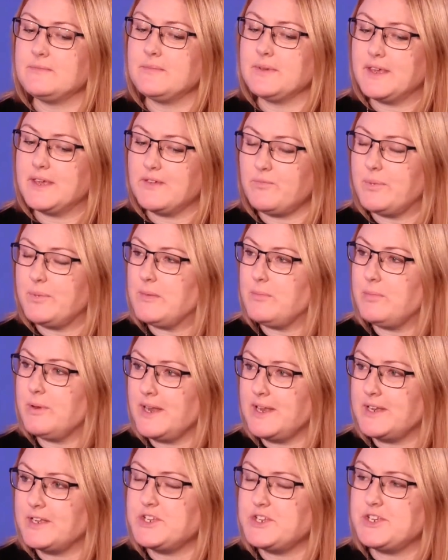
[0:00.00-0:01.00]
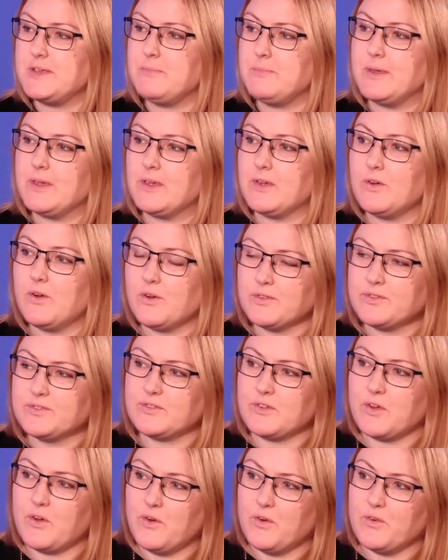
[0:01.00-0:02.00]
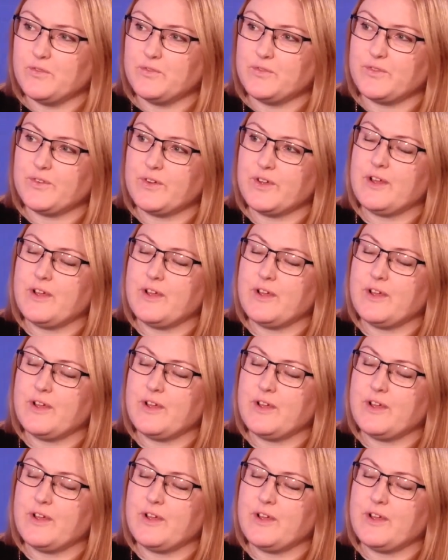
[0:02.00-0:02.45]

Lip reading: give people energy because of